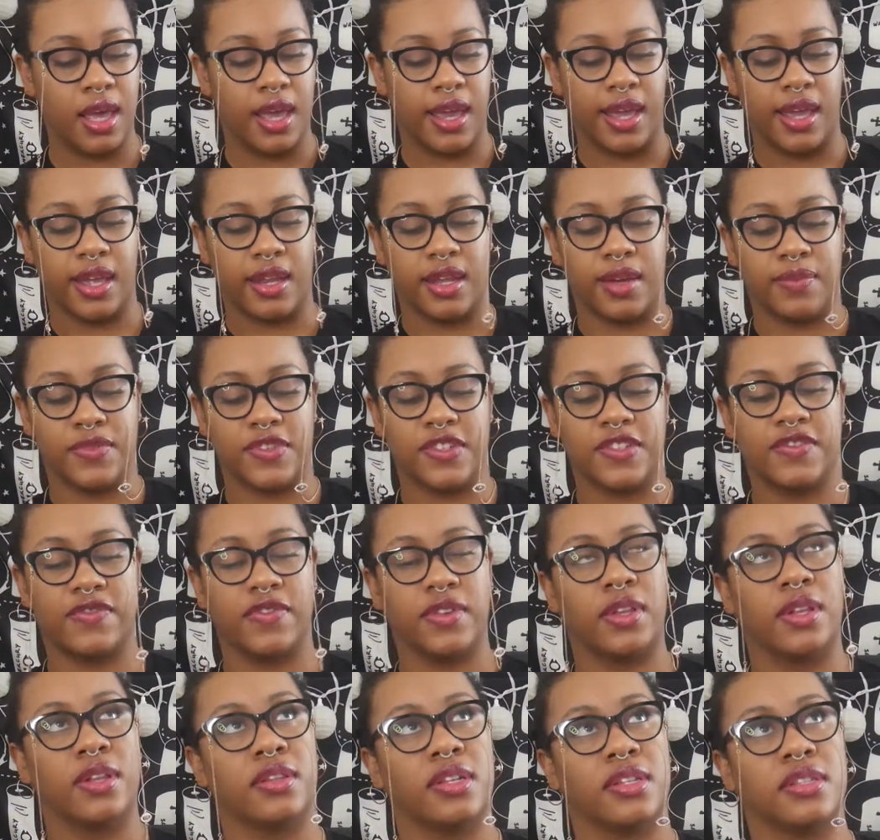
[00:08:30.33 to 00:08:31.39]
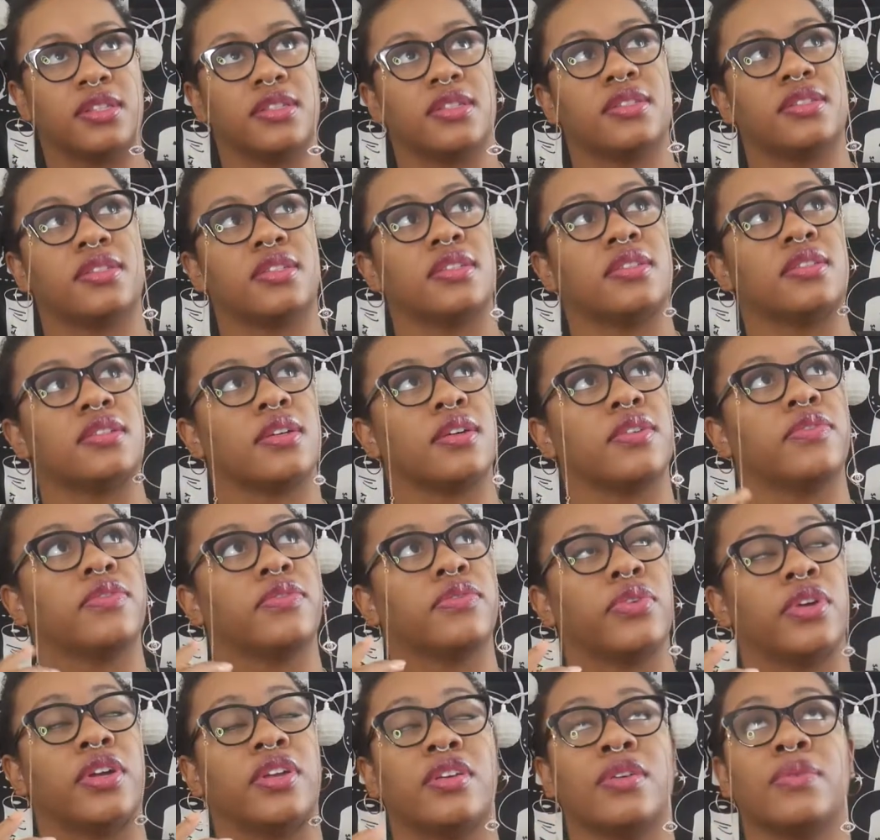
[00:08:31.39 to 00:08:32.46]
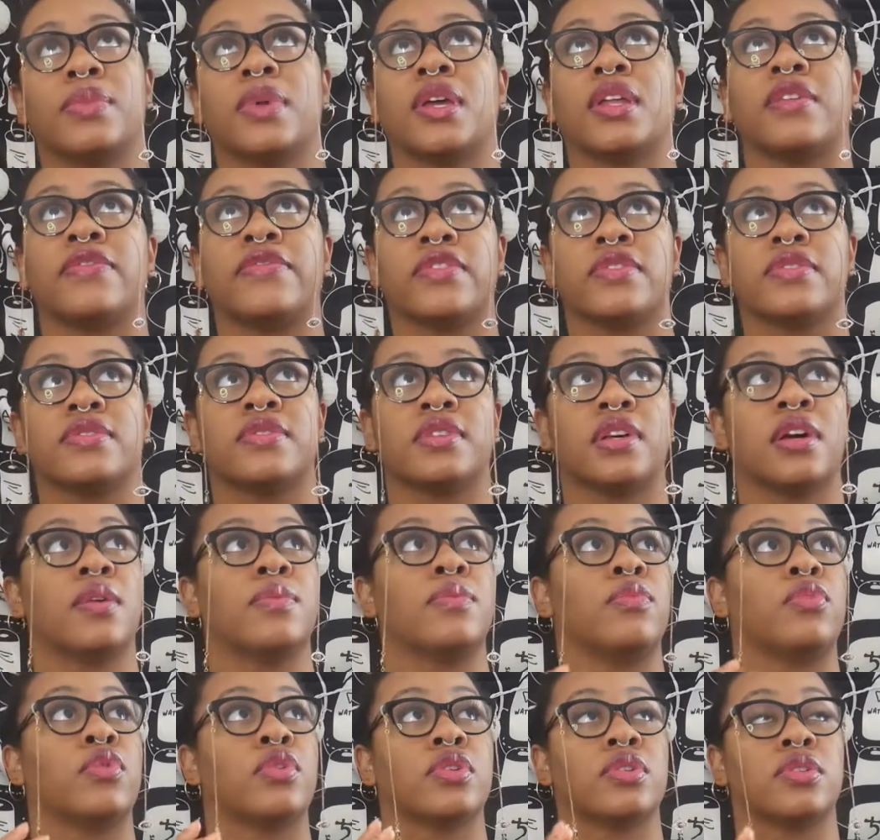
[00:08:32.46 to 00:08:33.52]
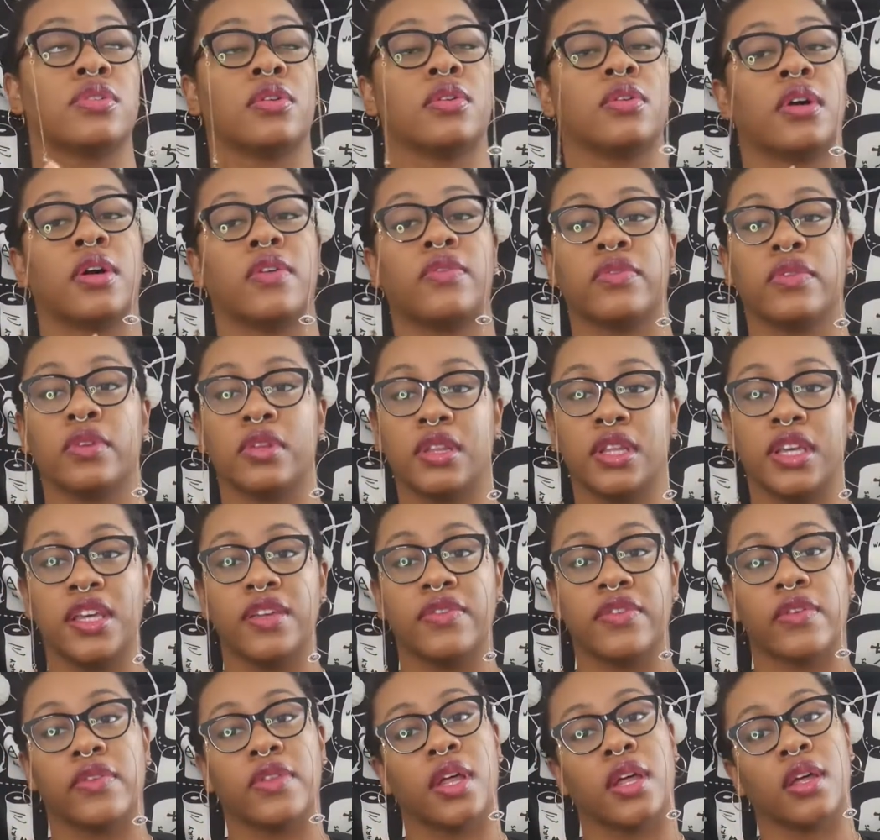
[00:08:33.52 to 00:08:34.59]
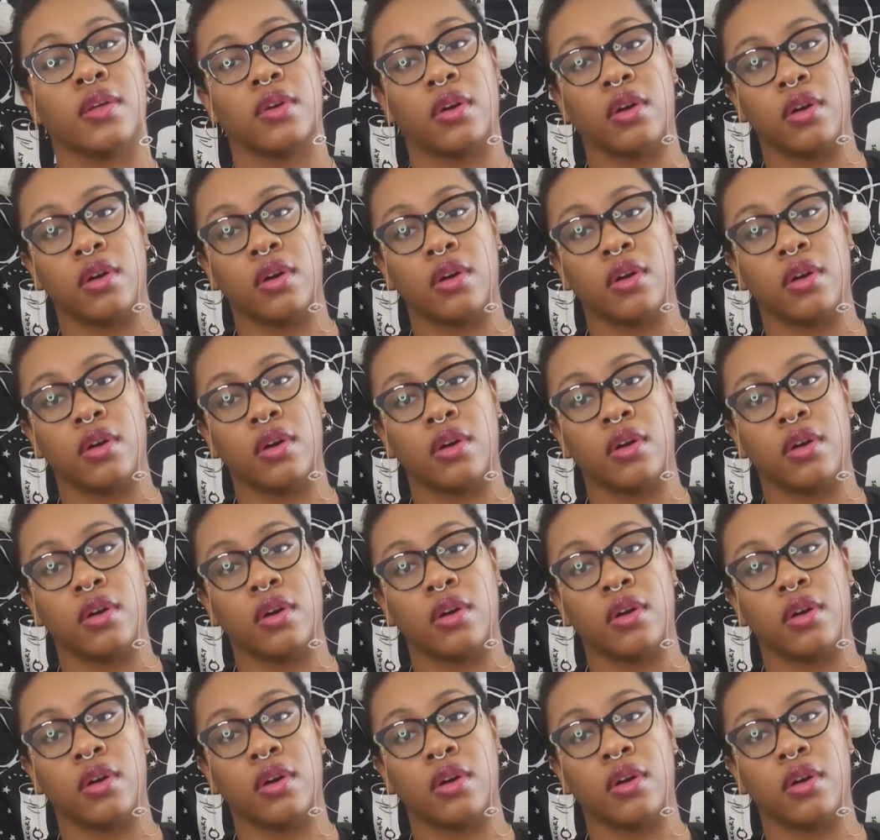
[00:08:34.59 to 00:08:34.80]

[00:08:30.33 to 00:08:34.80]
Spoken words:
And I'm just feeling like this sense of freedom, and for some more so of relief, of like,